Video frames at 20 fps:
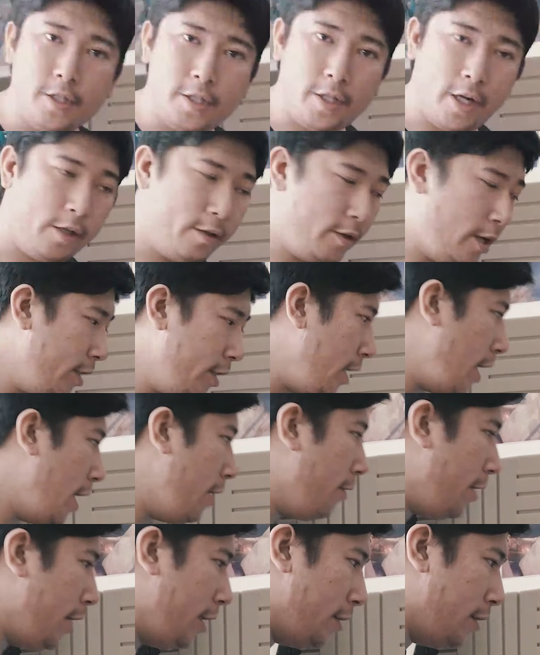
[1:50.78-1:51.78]
start right
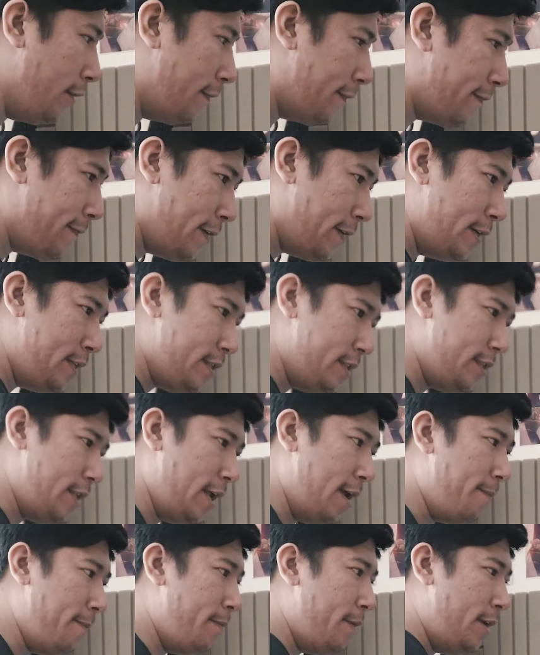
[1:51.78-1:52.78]
now, and the first
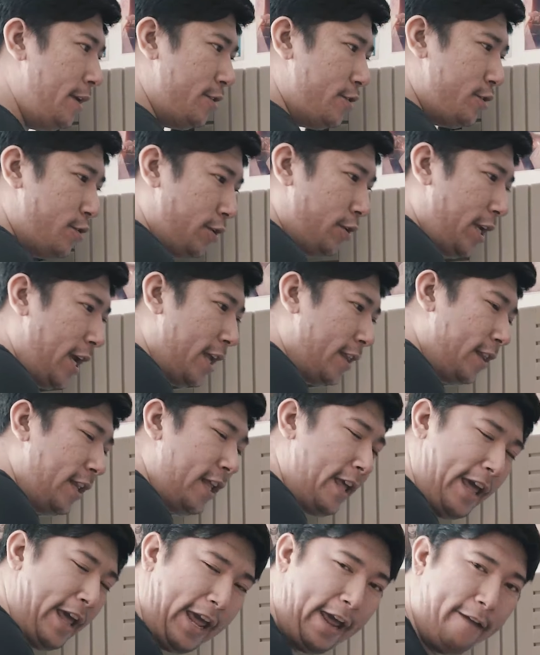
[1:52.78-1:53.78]
step is to get
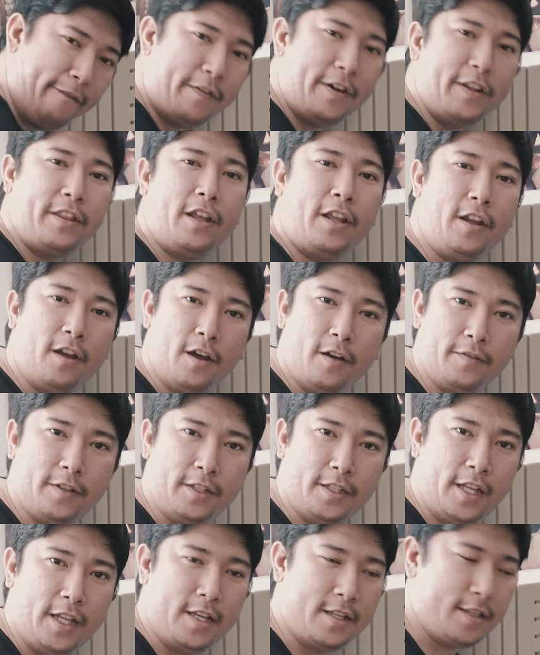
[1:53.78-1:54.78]
everything off the
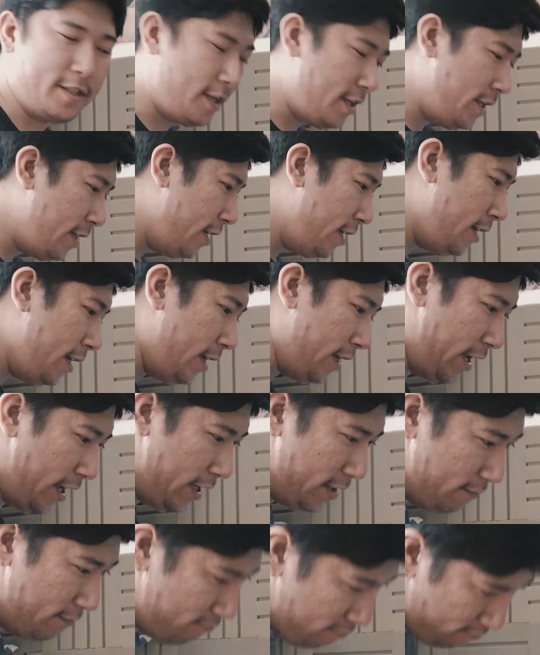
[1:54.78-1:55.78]
desk
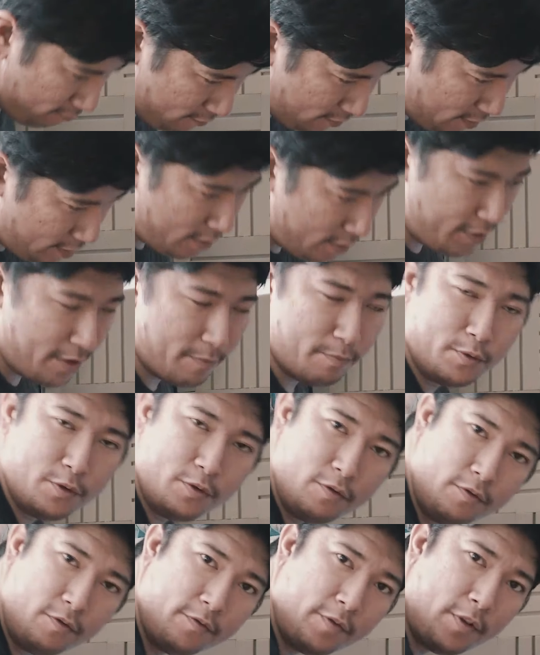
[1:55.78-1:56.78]
and
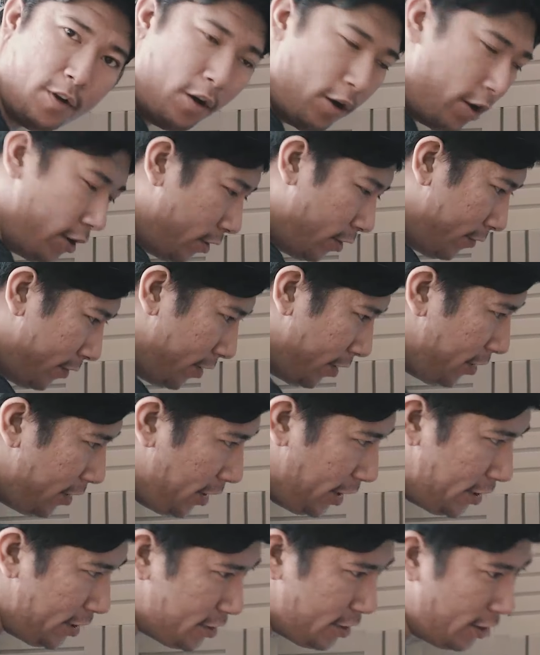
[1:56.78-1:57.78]
remove all of the
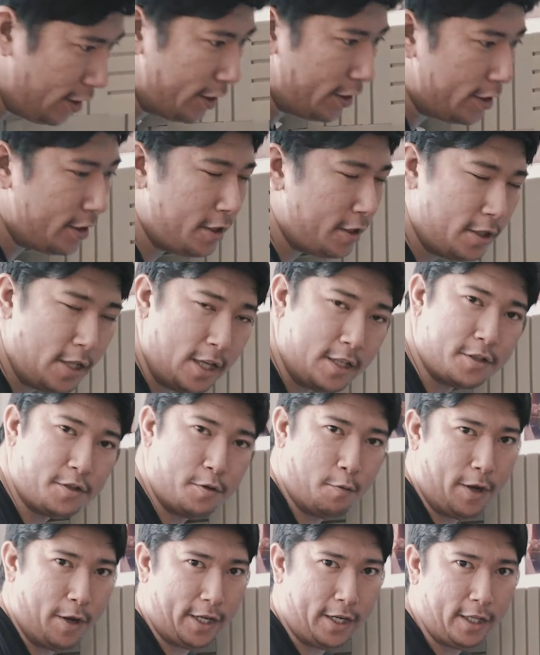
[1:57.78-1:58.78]
things under the desk
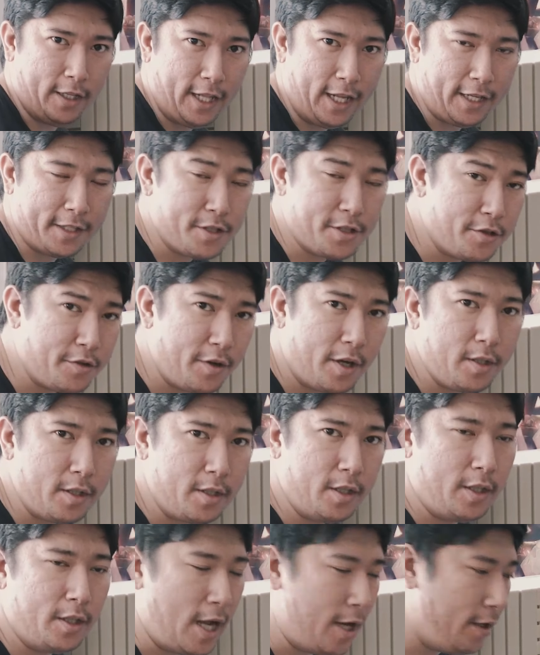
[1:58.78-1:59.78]
so I can like
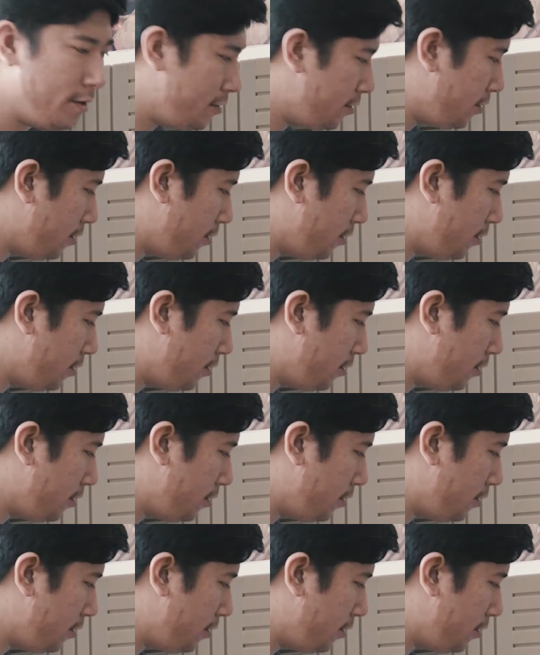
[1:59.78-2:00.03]
straighten it out